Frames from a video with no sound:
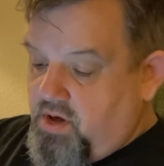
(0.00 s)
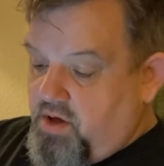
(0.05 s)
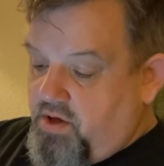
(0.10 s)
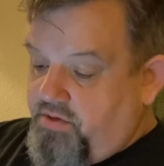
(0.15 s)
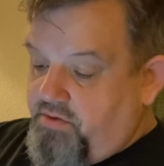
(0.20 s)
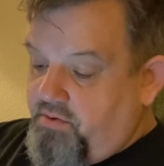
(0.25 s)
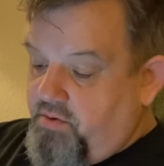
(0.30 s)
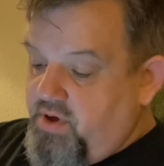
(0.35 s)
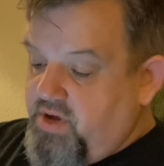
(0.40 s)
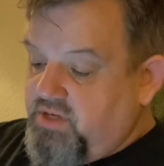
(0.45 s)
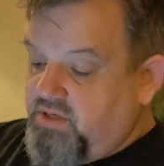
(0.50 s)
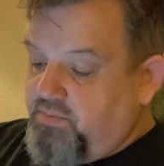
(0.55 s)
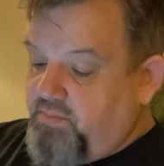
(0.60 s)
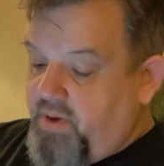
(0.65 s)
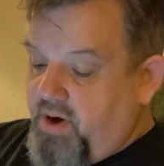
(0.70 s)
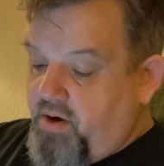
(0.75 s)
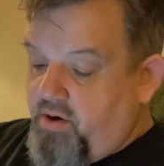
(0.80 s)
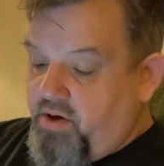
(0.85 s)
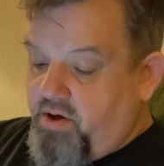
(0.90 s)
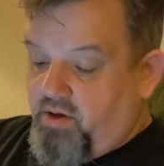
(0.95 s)
through his
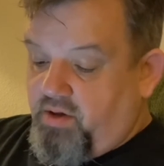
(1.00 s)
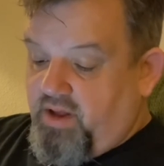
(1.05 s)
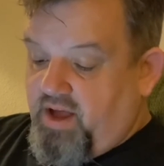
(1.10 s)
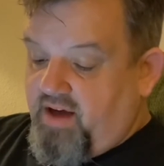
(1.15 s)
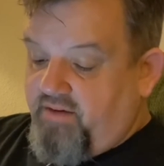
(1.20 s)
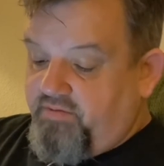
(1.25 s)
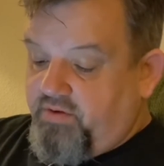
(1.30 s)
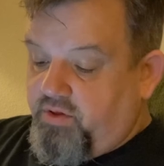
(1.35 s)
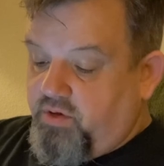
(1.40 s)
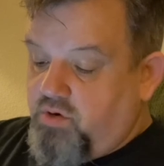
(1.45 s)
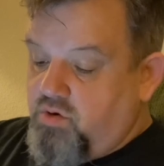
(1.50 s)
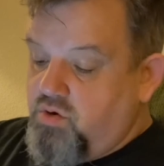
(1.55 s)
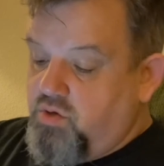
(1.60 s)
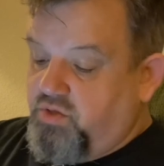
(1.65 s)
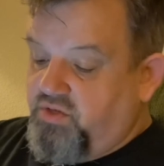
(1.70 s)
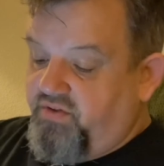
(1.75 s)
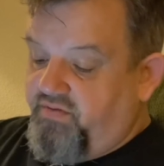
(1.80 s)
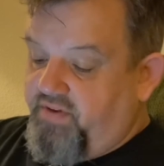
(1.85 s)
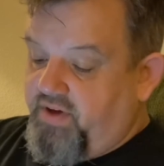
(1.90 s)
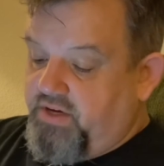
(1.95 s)
burial after the
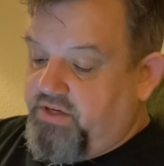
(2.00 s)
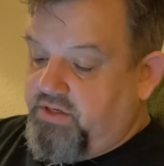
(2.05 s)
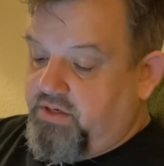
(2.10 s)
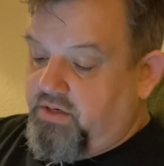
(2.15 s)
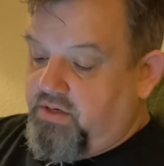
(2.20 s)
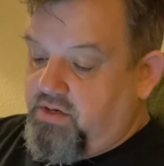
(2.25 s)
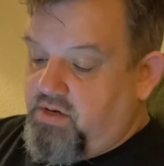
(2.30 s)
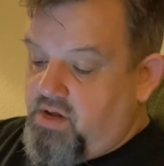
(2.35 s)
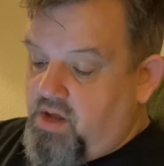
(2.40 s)
crucifixion.